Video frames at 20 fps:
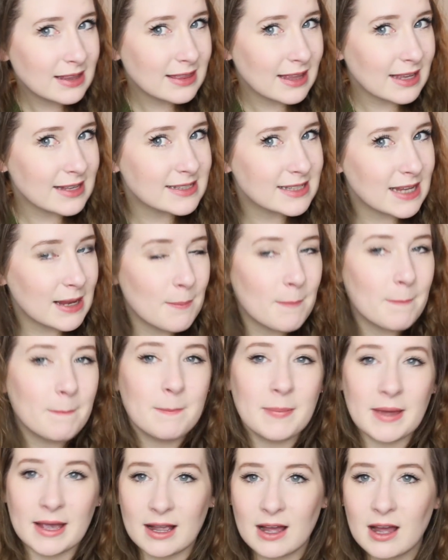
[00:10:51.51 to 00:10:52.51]
They seem
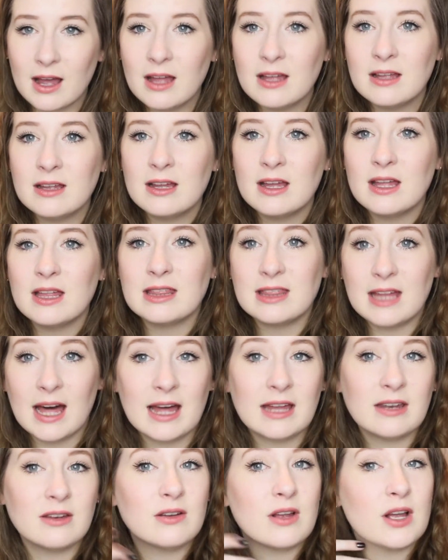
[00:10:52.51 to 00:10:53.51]
bigger
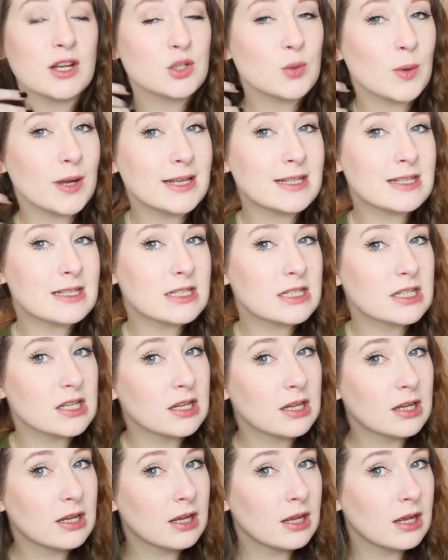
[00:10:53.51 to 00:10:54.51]
than a twist,
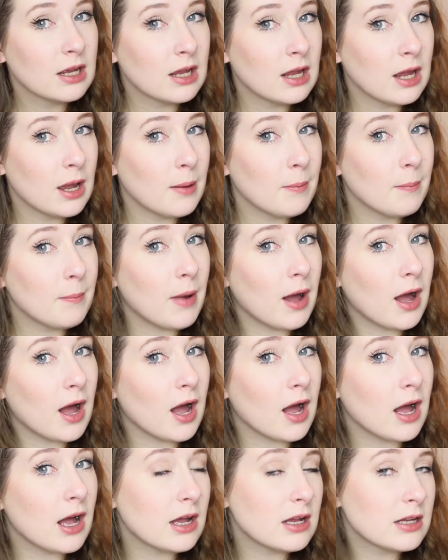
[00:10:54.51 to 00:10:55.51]

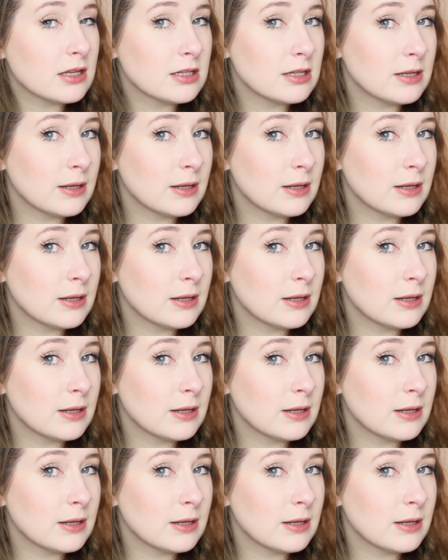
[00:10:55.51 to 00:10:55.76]
but